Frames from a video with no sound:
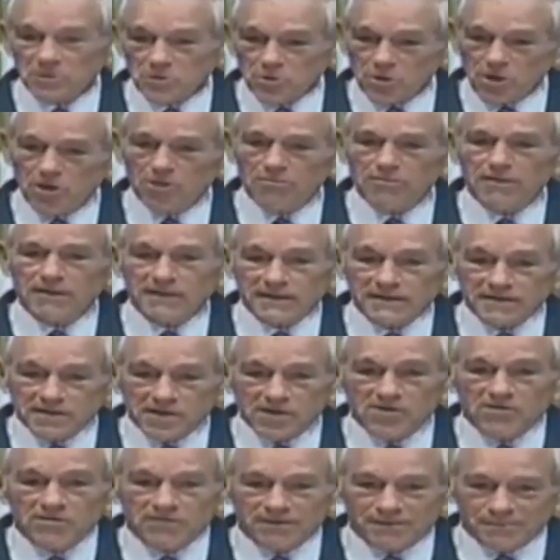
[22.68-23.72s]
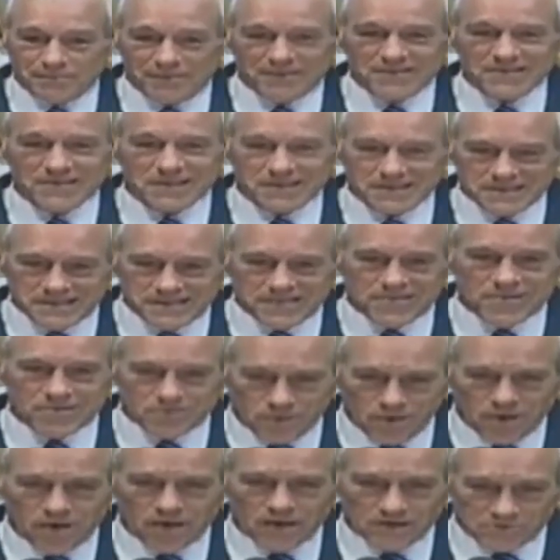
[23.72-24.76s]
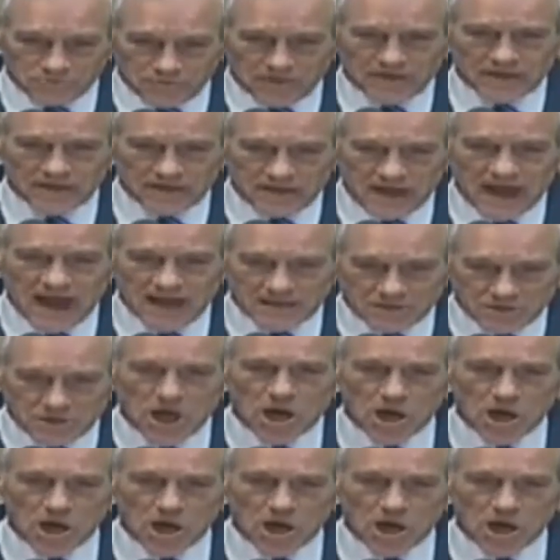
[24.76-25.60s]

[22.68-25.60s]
You already know there are a bunch of neocons running that